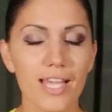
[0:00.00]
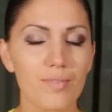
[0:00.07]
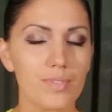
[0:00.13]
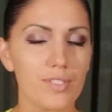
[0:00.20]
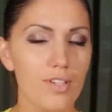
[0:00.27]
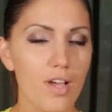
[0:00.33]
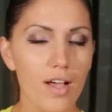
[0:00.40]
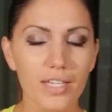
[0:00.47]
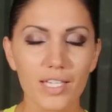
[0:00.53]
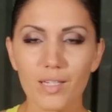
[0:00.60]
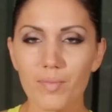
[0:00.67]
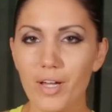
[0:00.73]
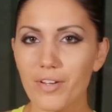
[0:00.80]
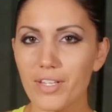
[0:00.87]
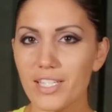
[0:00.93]
He was talking
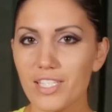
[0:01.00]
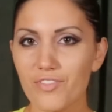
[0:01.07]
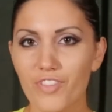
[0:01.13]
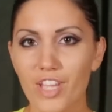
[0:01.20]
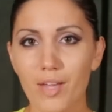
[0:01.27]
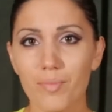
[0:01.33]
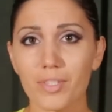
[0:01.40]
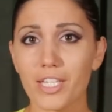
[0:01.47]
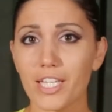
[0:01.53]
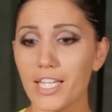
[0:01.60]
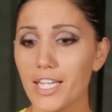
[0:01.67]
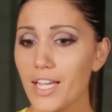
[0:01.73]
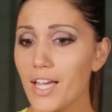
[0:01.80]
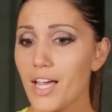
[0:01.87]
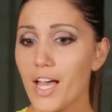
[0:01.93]
about his
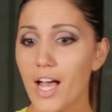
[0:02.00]
family,